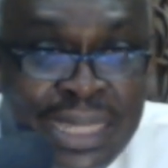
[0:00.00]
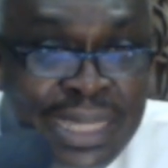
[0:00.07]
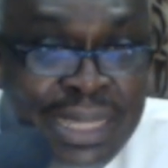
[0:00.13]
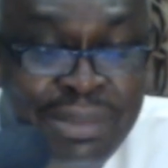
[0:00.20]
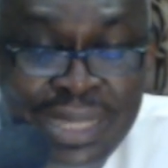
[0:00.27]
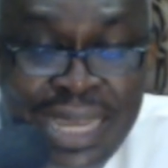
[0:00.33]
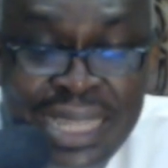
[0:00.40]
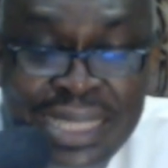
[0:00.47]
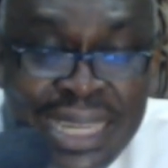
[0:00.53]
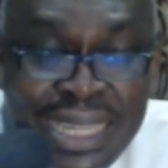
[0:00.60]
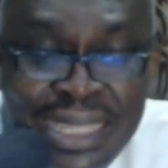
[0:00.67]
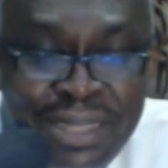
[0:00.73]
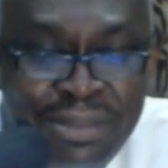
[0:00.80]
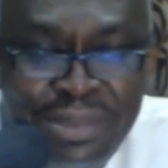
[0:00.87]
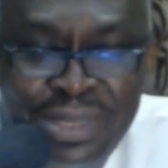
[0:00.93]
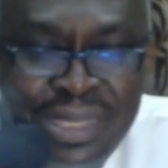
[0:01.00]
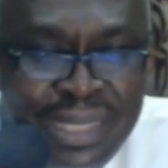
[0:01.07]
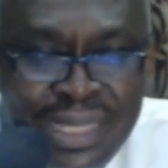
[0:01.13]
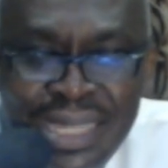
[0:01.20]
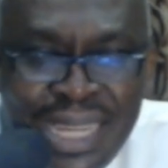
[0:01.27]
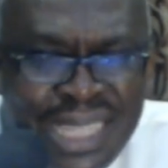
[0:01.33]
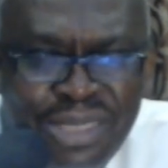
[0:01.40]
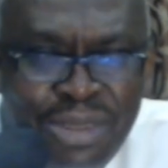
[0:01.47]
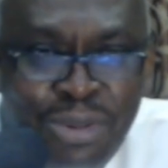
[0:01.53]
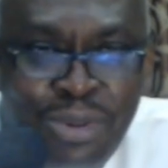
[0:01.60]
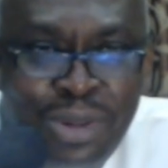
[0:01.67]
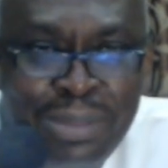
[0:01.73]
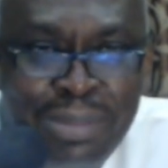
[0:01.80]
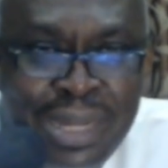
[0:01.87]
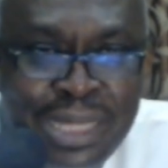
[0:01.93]
they've scattered everything, that's not
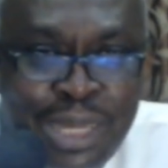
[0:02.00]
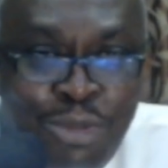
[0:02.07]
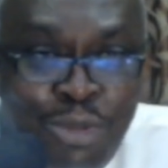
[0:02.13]
what matters.